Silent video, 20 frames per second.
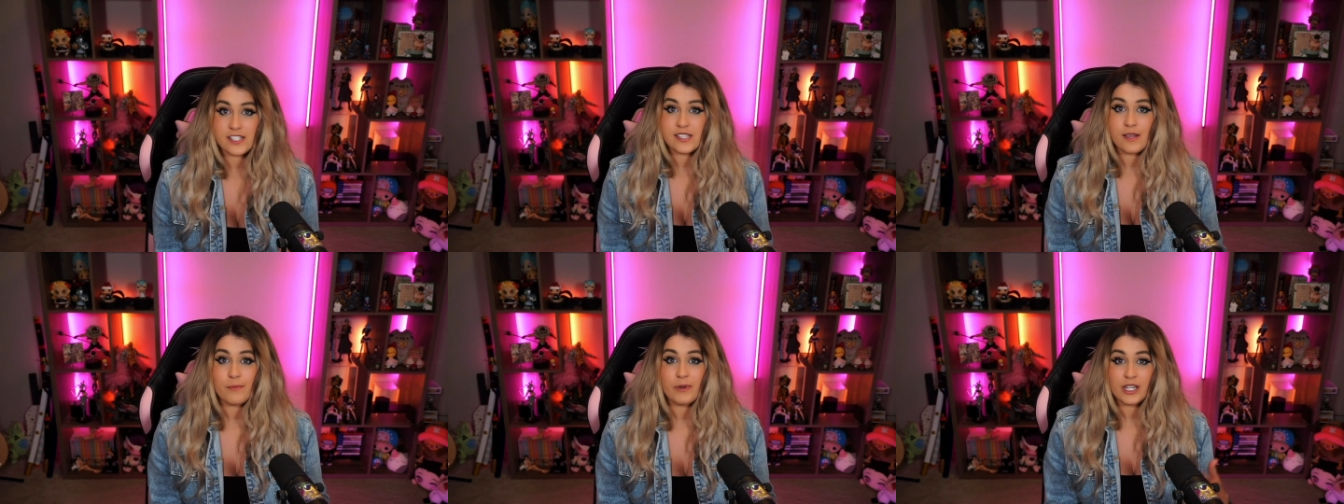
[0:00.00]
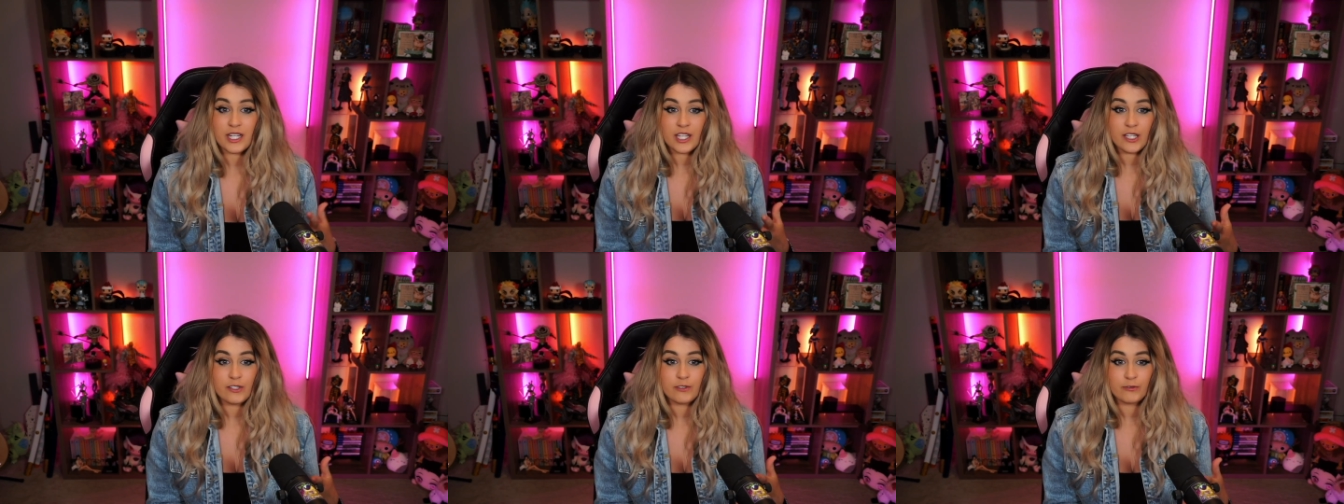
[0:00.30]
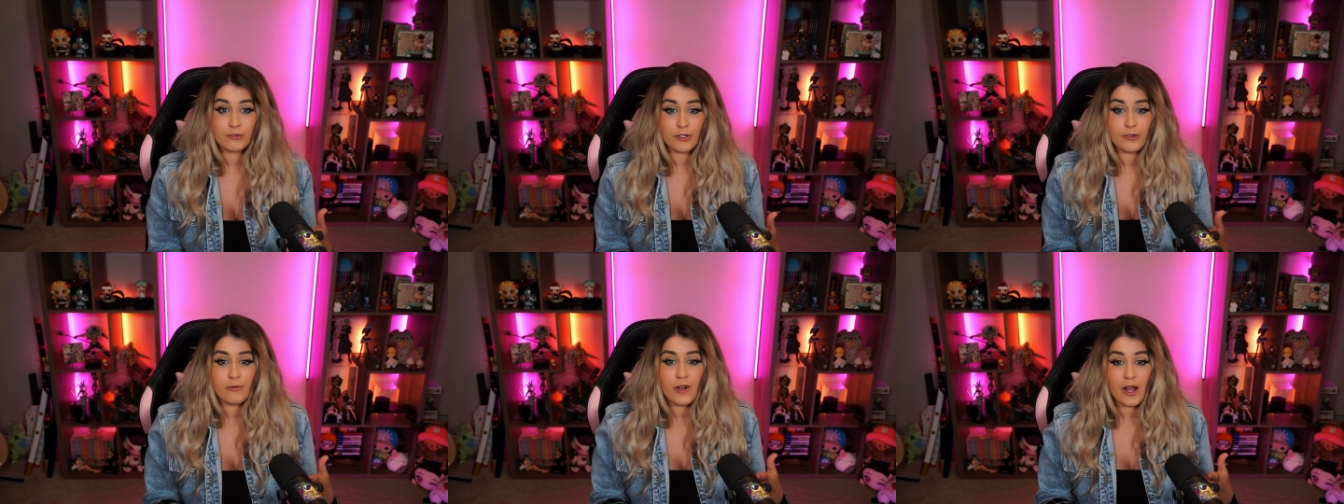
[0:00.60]
someone he
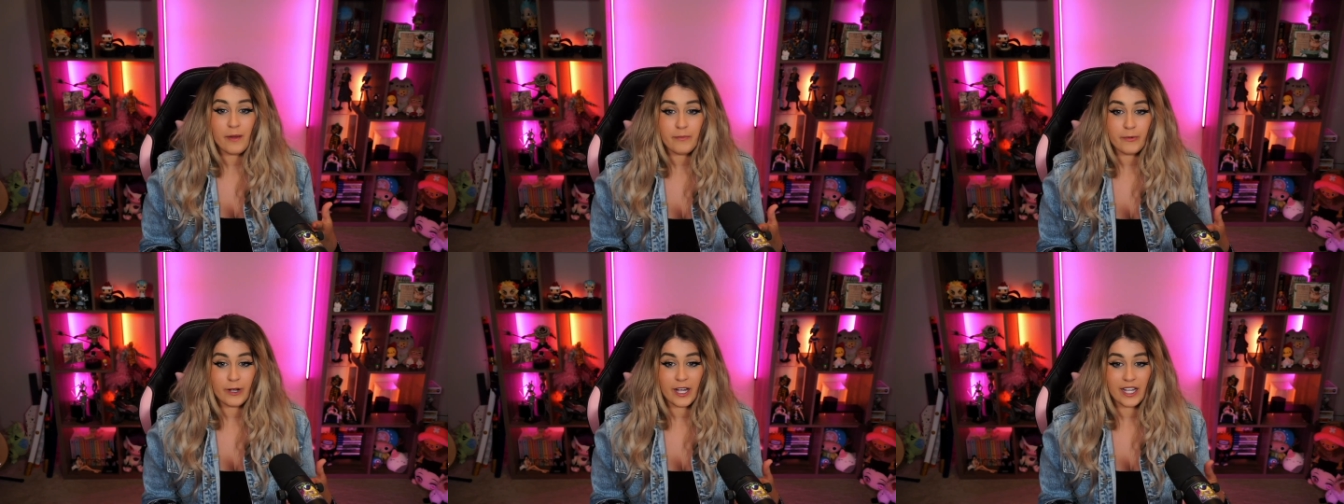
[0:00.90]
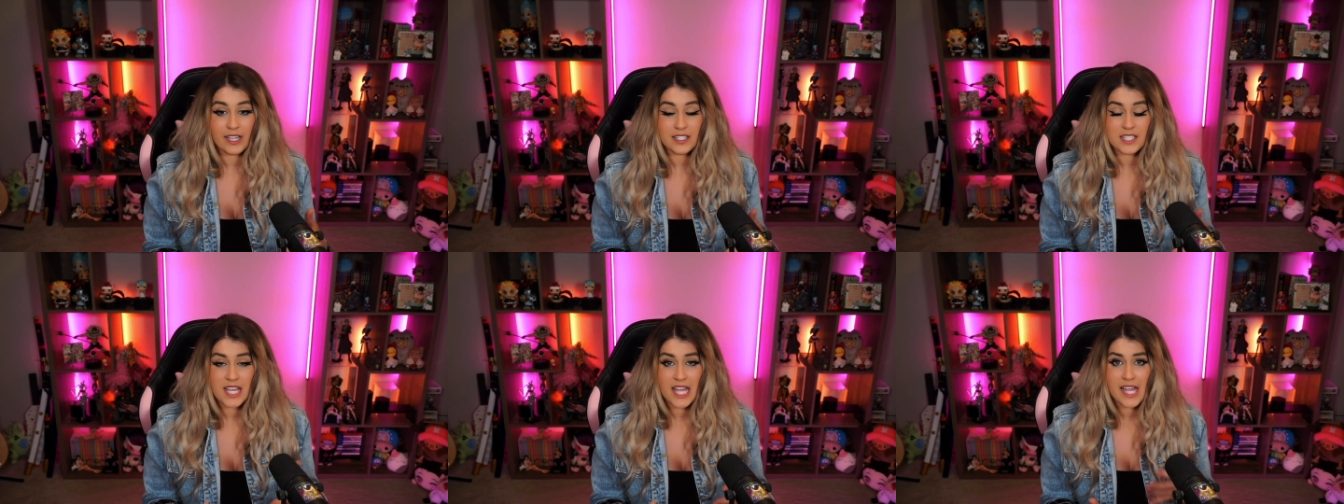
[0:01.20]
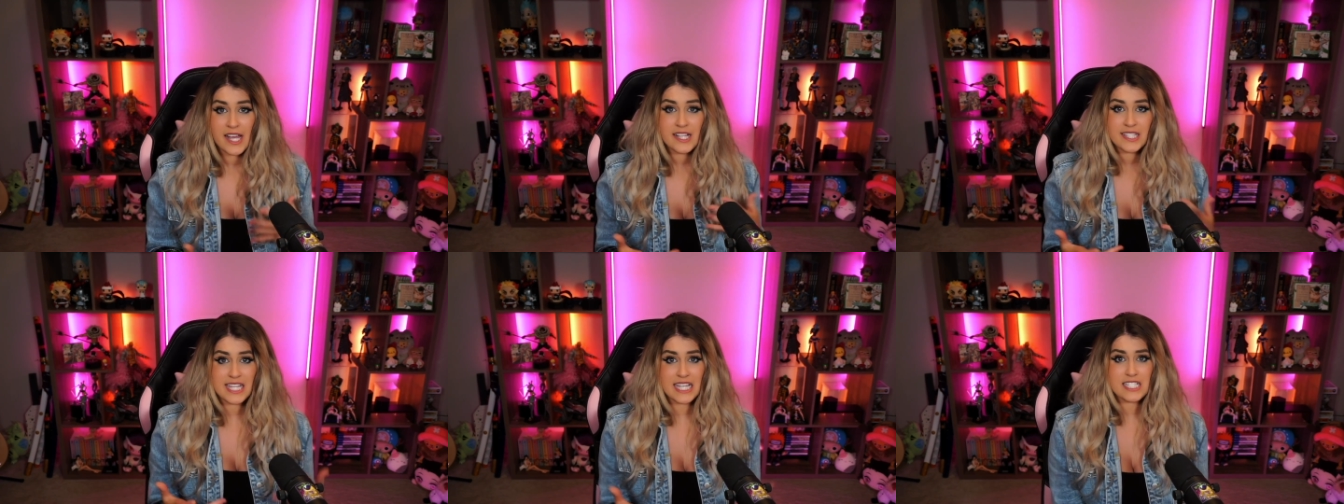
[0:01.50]
grew up with.
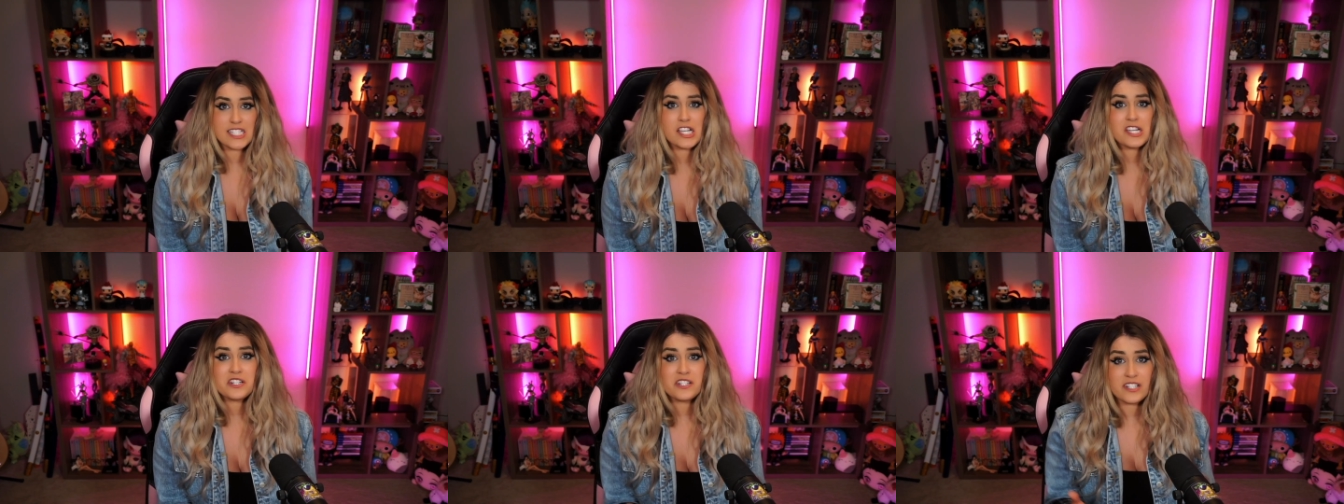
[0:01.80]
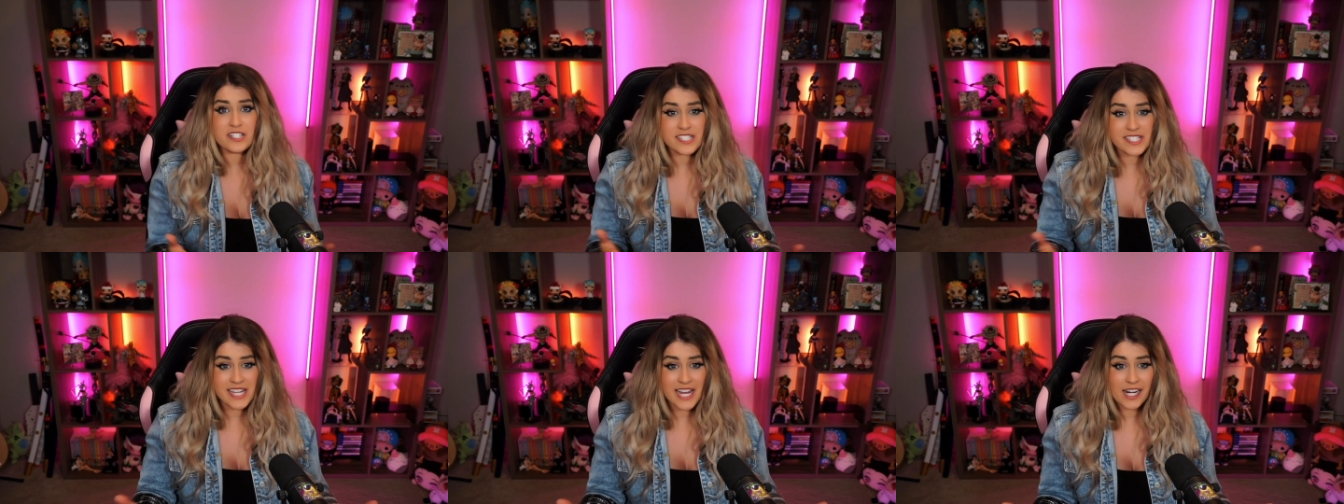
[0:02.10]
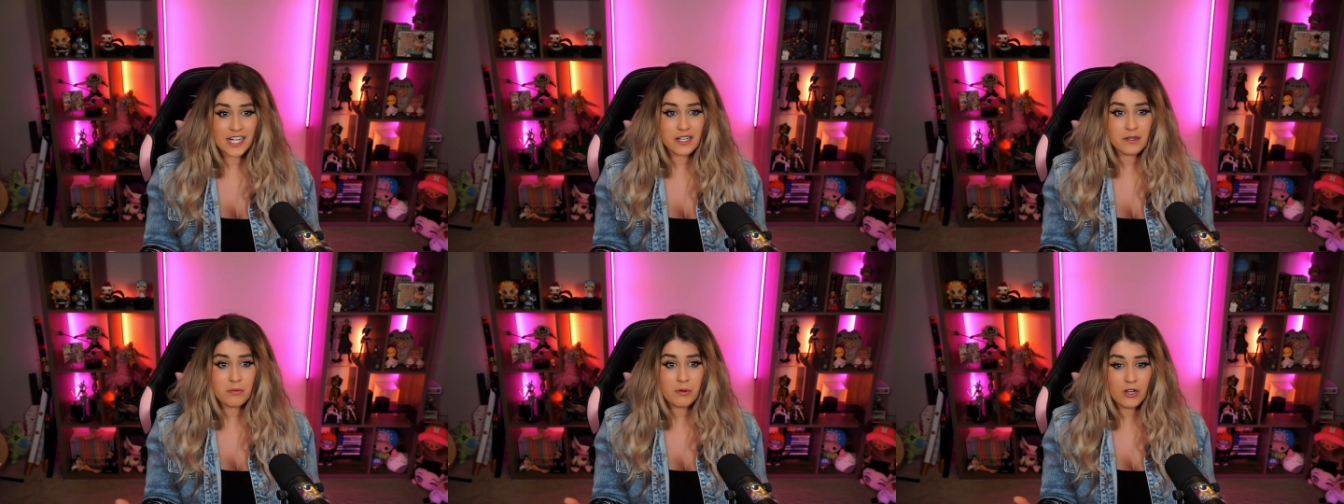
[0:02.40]
That's
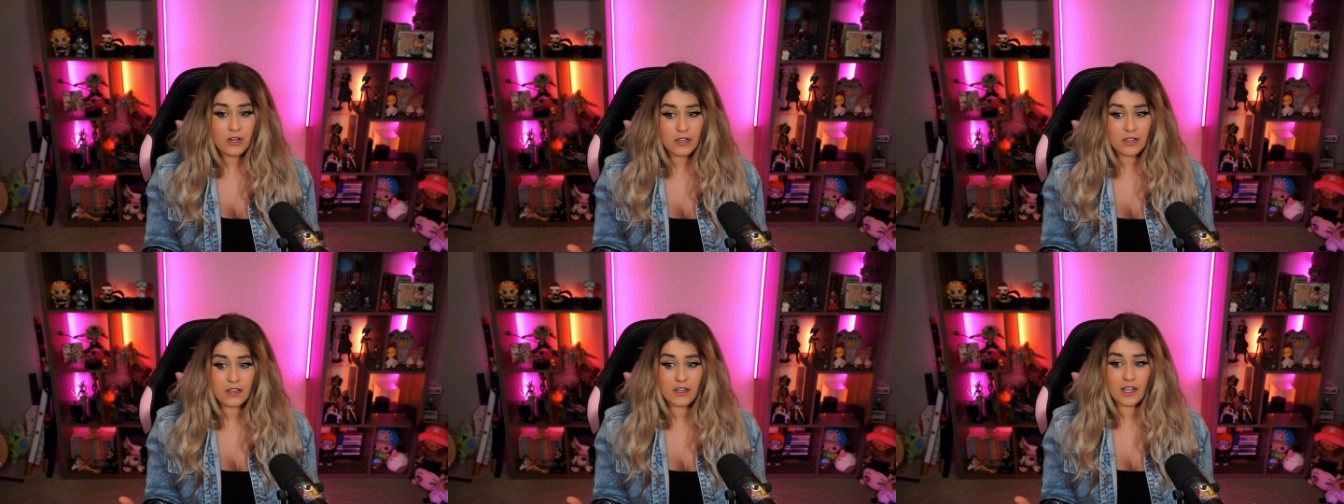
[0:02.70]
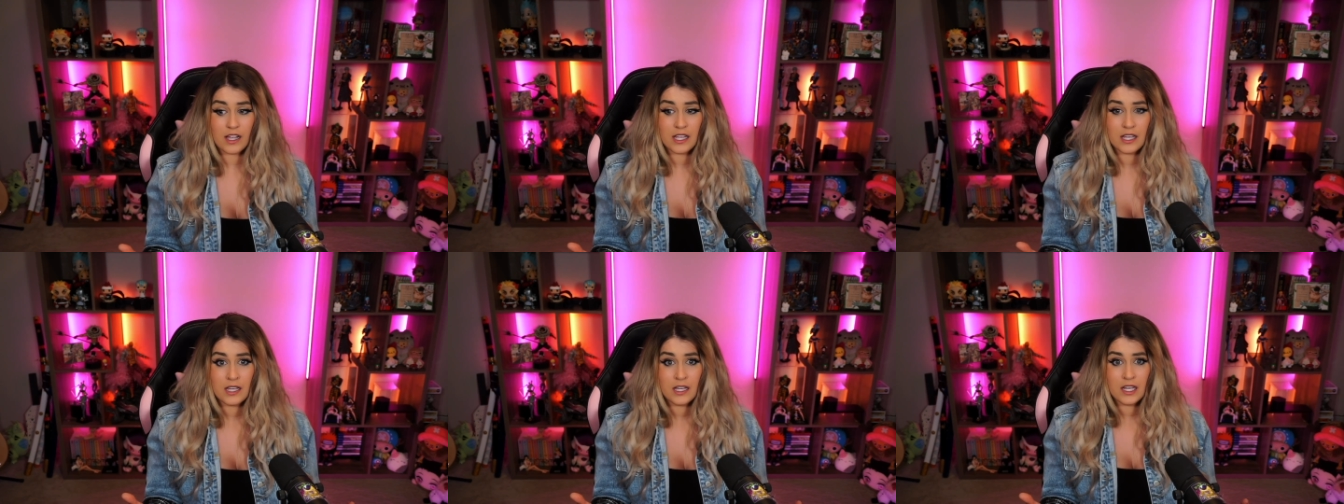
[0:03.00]
understandable.